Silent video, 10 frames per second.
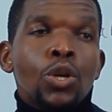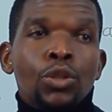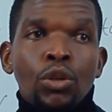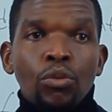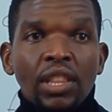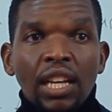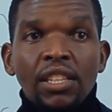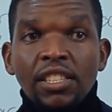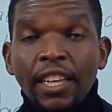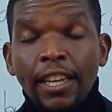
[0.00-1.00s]
So with
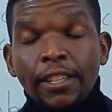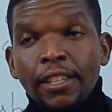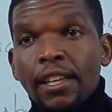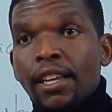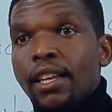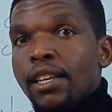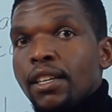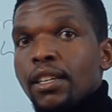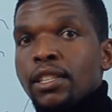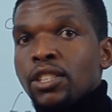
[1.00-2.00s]
that said,
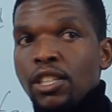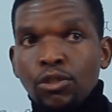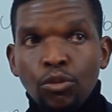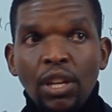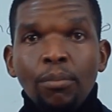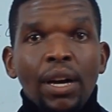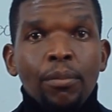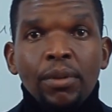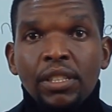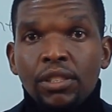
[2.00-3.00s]
just to wrap
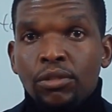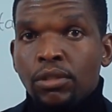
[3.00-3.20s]
up and